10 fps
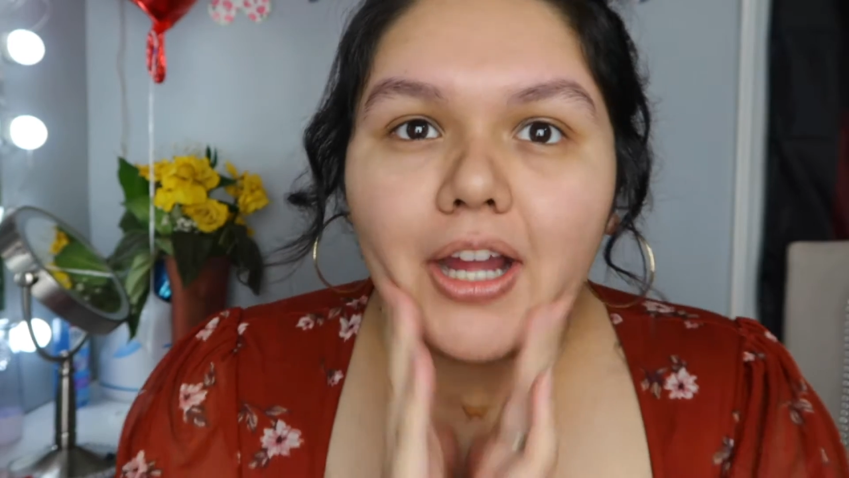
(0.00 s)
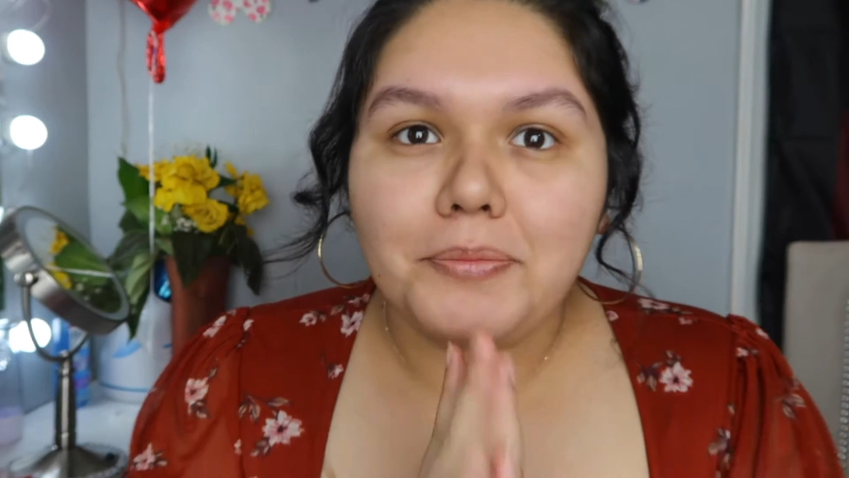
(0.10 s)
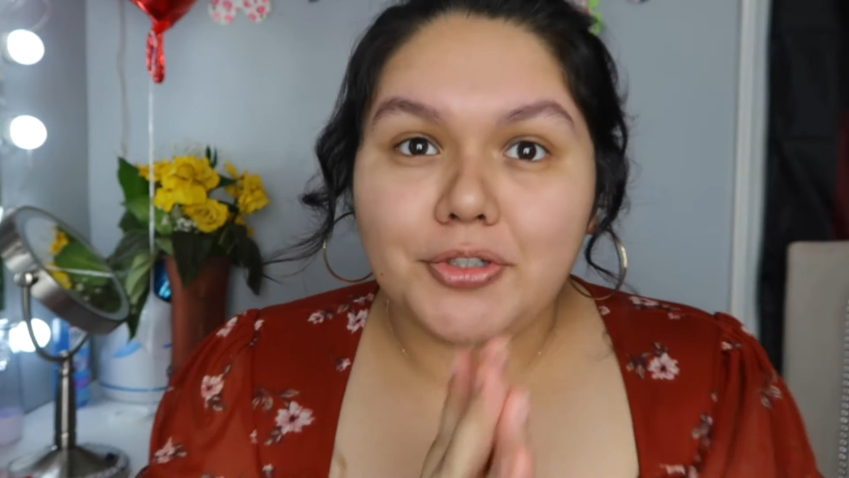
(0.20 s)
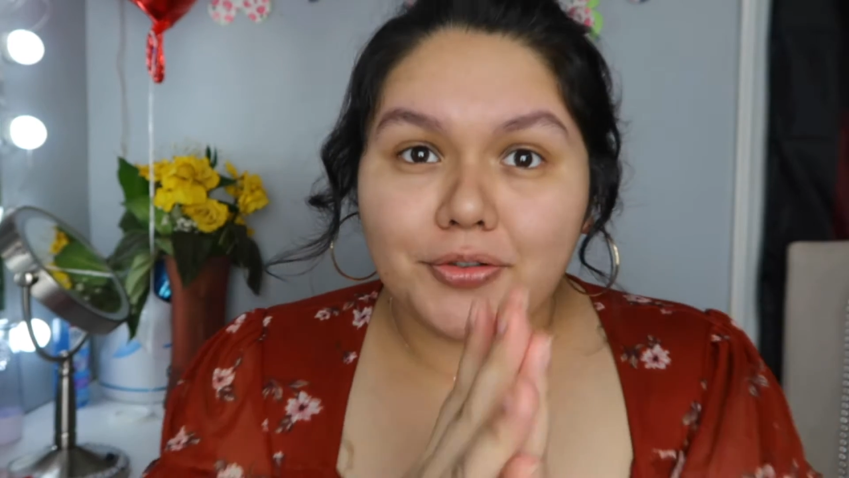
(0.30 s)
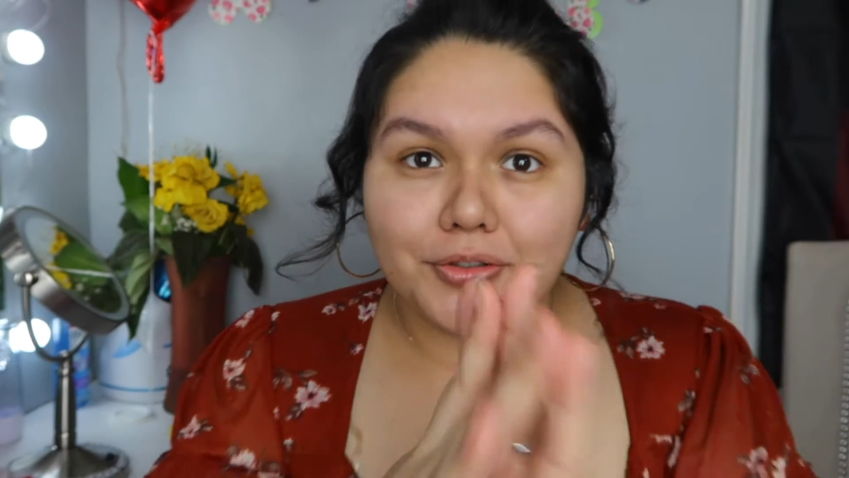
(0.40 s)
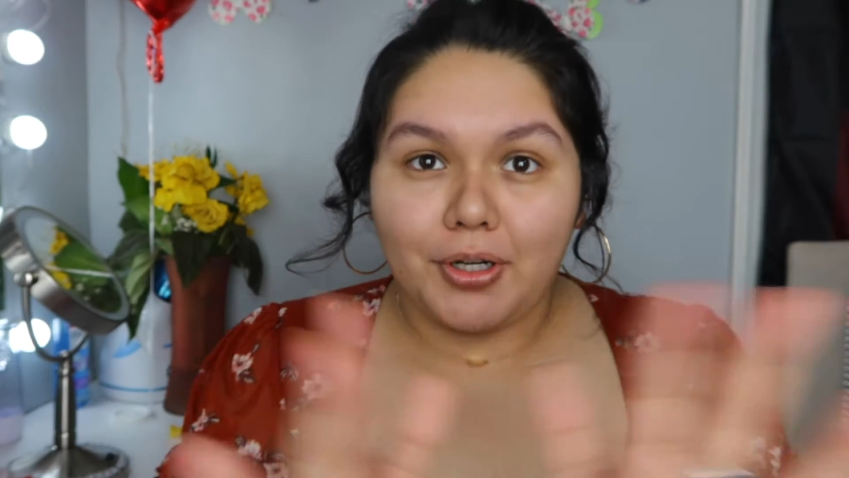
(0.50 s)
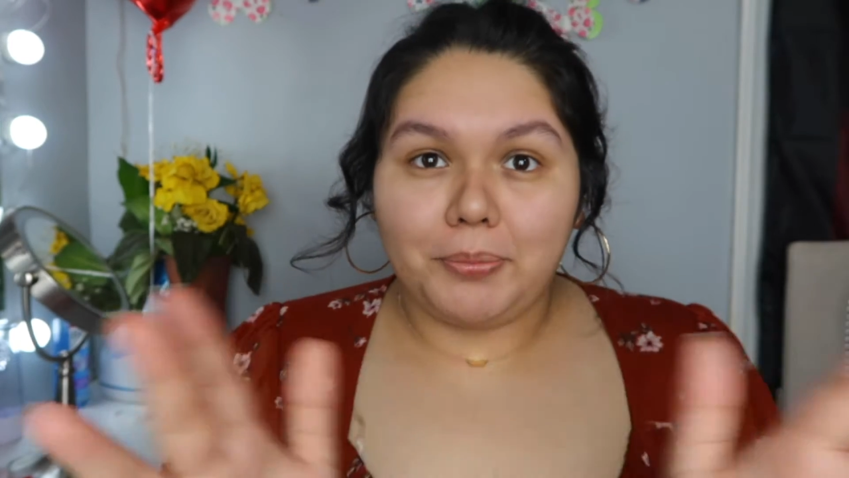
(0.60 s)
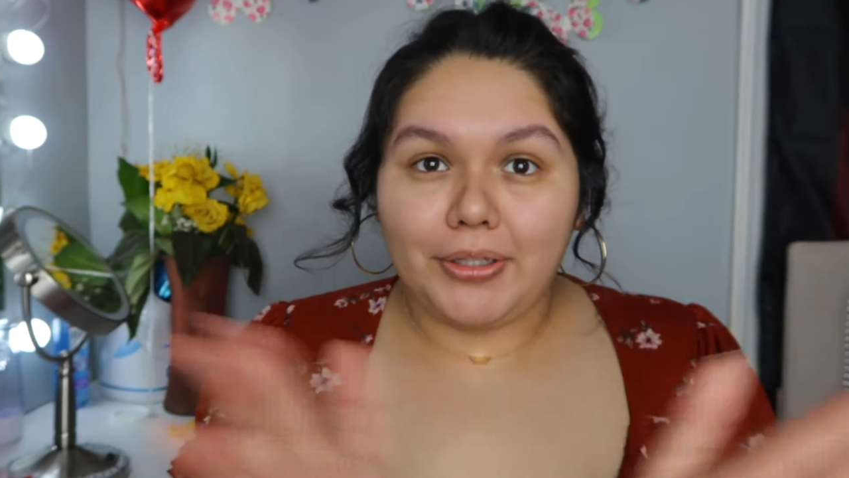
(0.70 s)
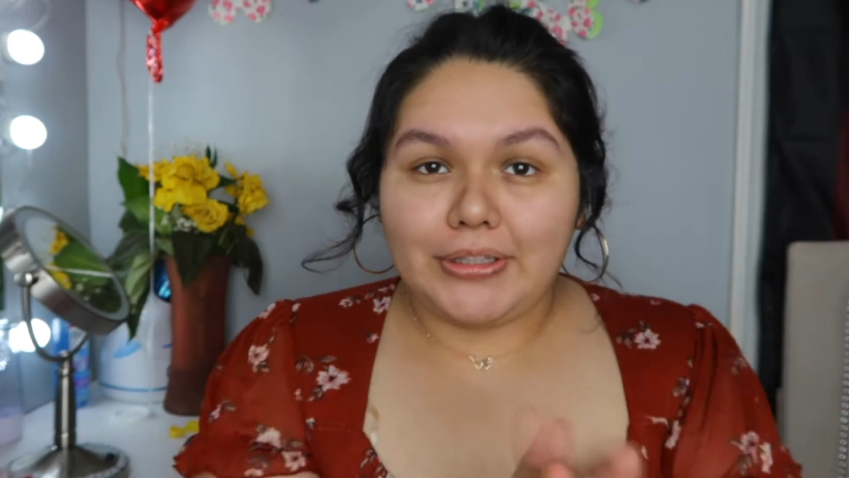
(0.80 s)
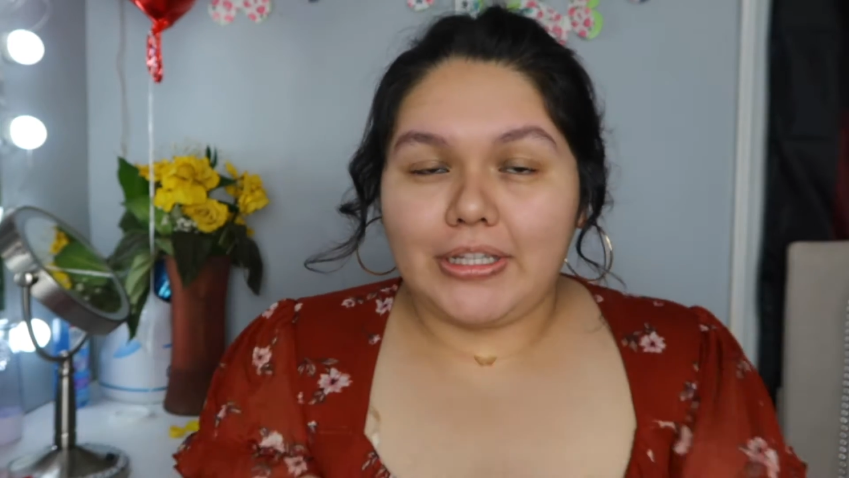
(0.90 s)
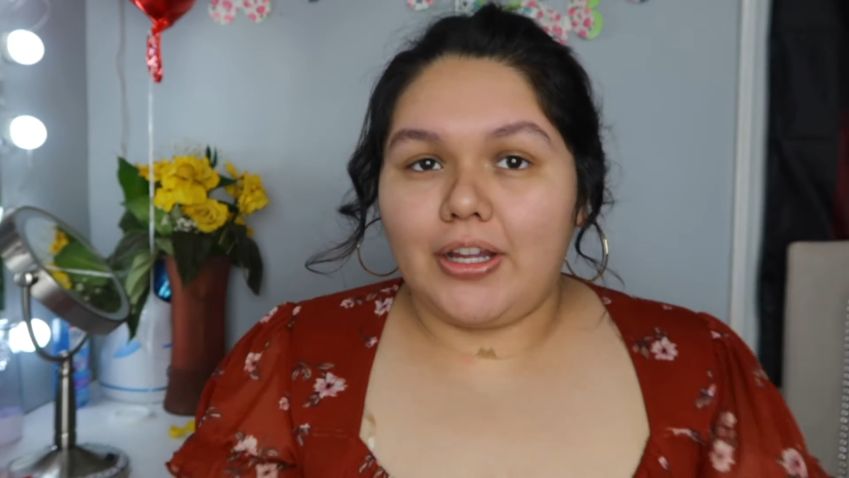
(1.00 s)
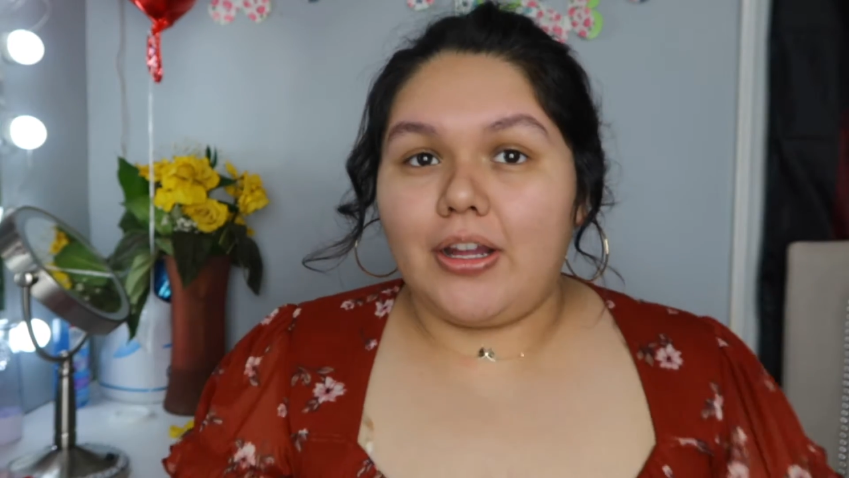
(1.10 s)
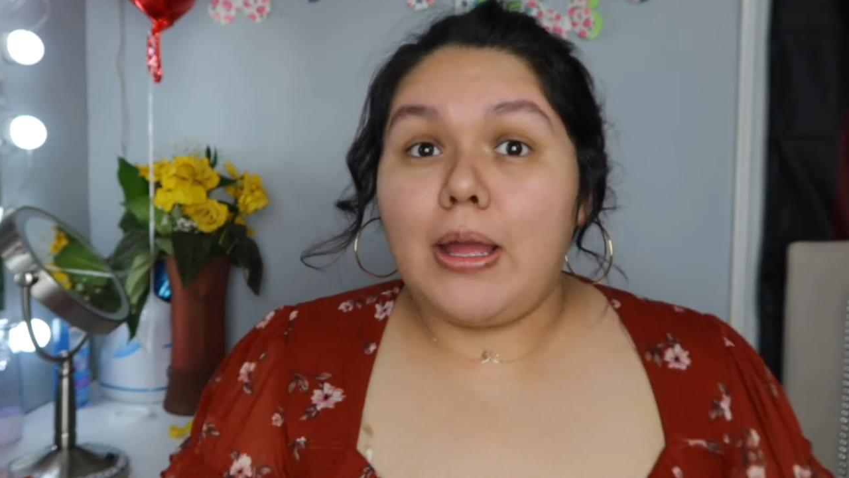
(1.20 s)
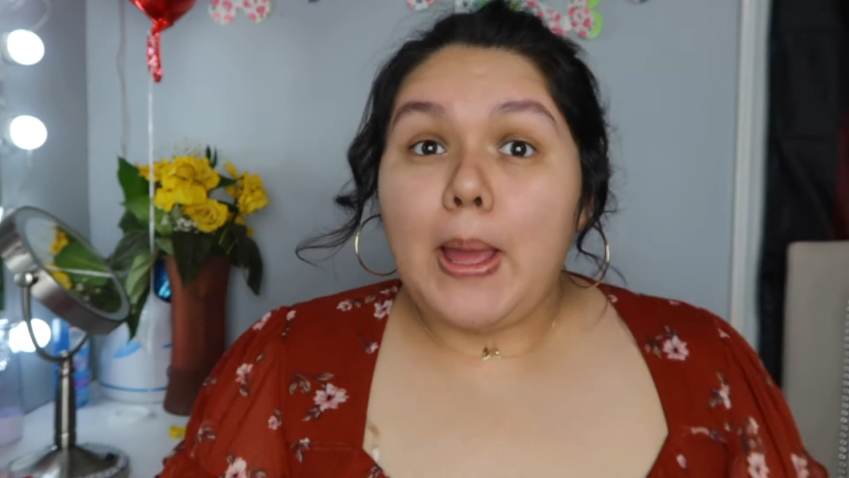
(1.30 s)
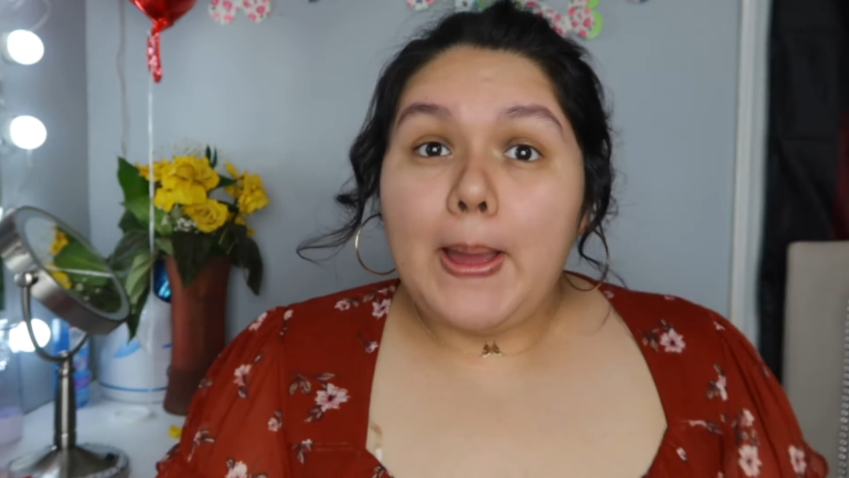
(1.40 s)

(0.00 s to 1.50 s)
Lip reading: I'm so sorry about that, y'all.